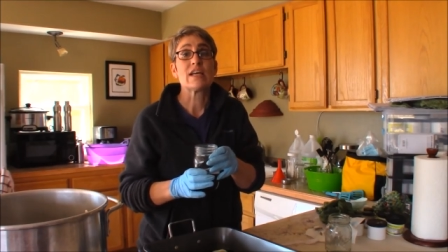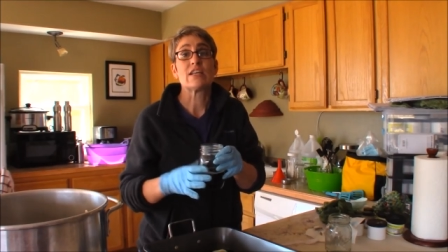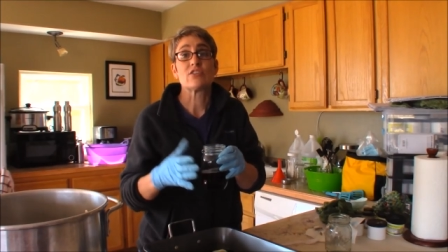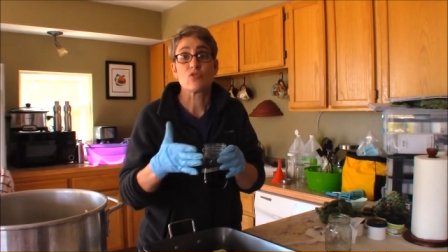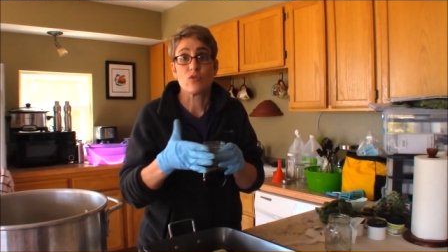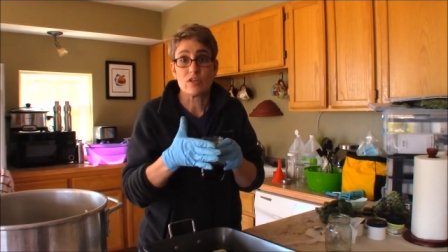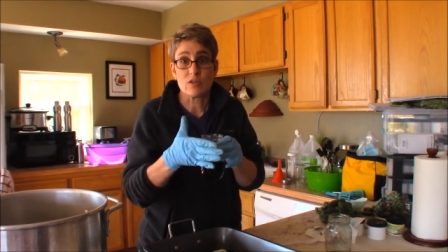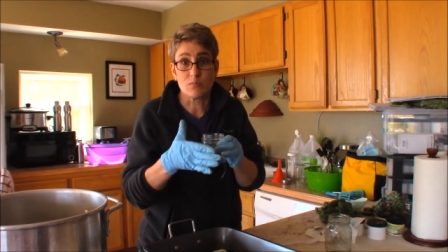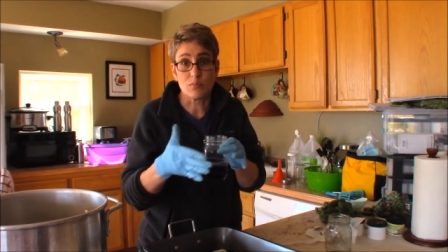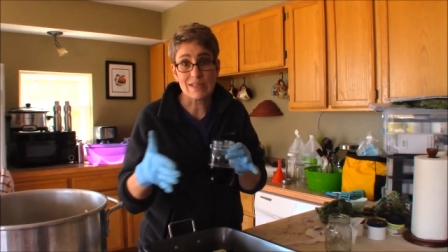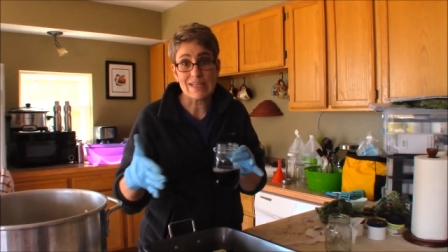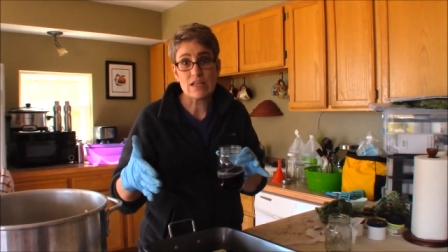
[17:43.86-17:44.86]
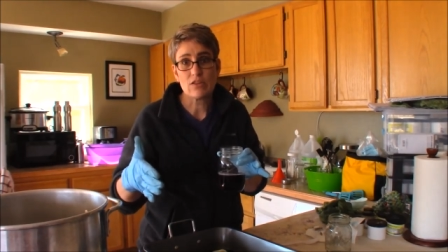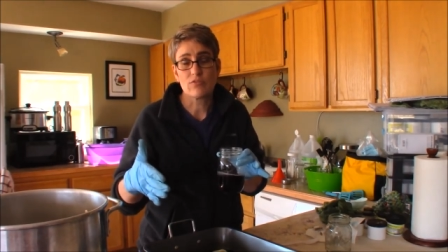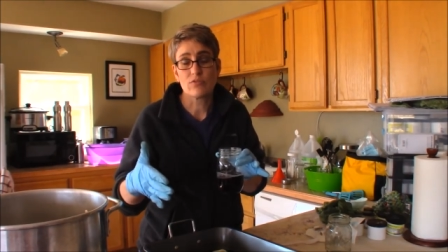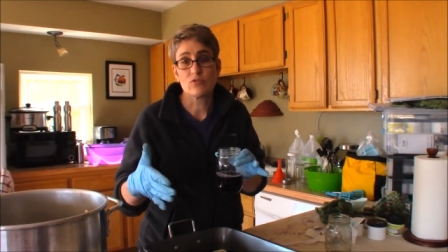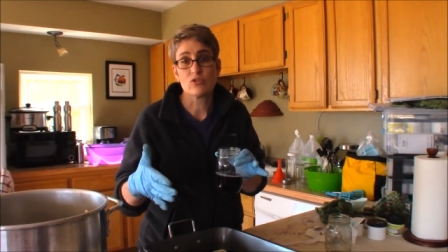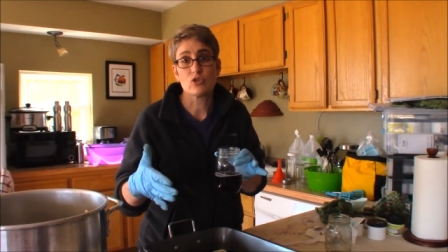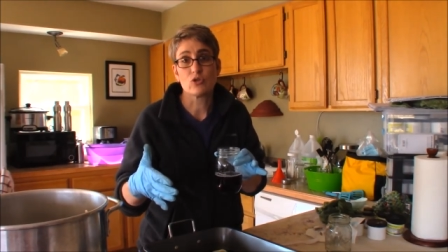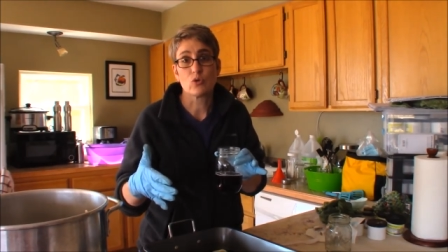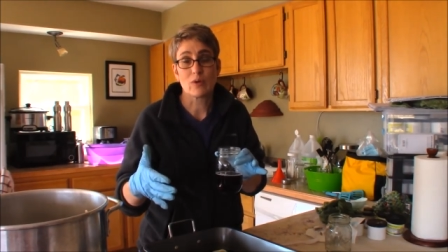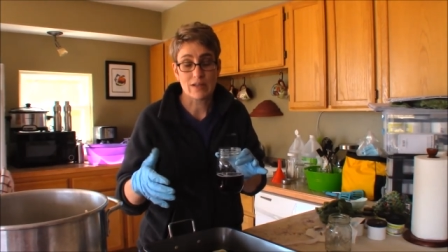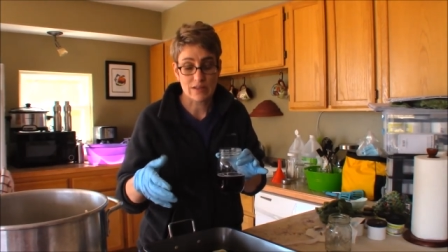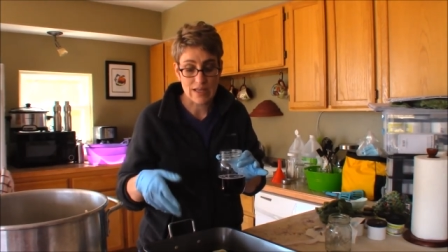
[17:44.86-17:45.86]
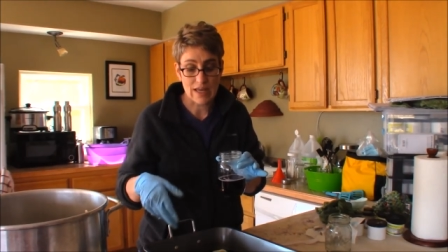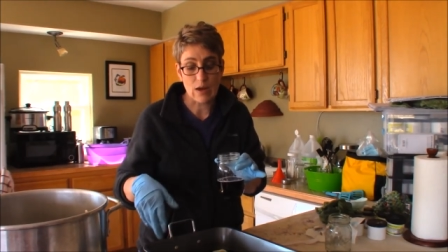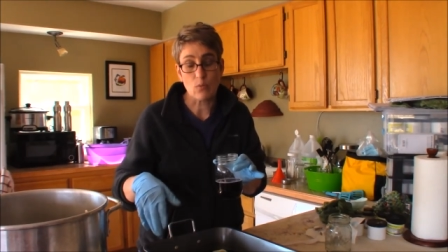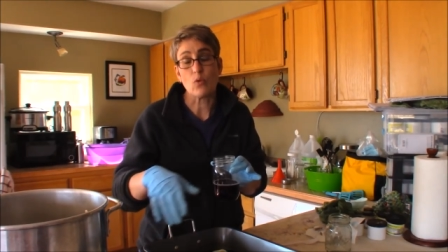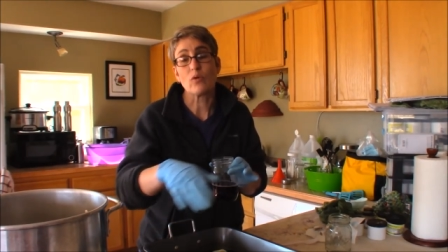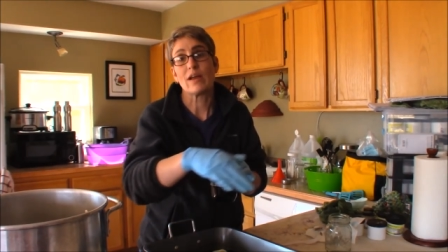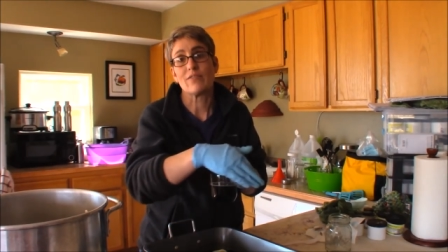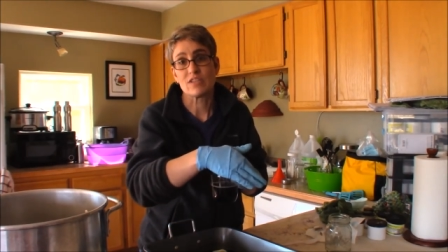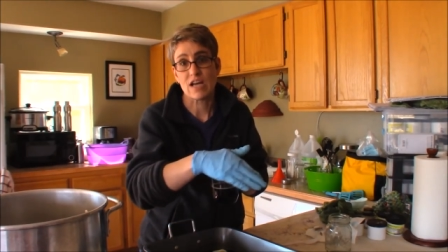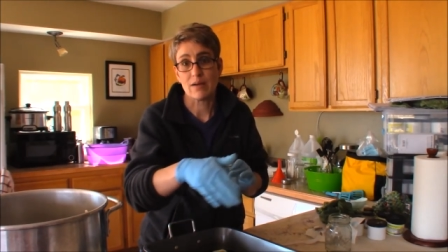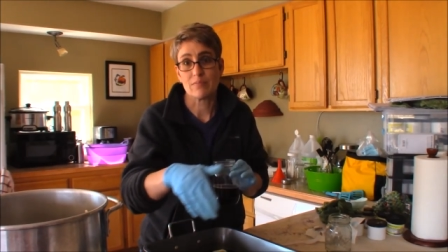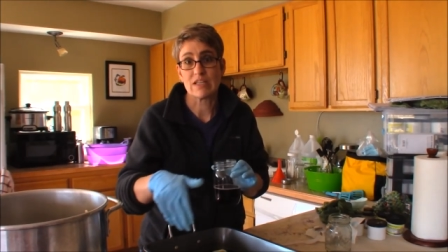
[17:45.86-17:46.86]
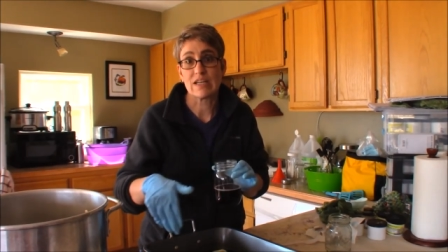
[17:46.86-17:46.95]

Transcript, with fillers: it's going to bleed through too quickly and I won't have time to